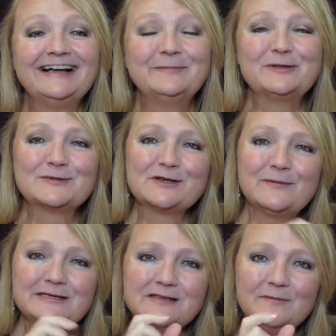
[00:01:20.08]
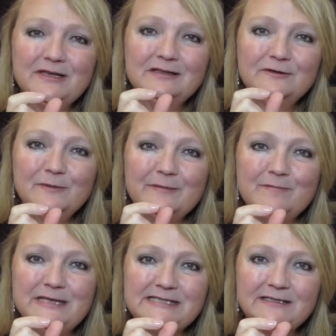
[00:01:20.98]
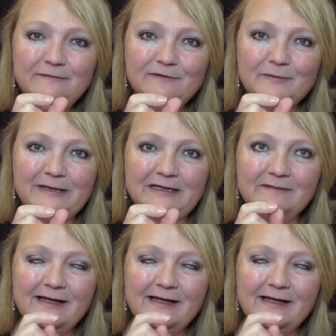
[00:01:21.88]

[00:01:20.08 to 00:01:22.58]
But there was always something a little bit missing for me,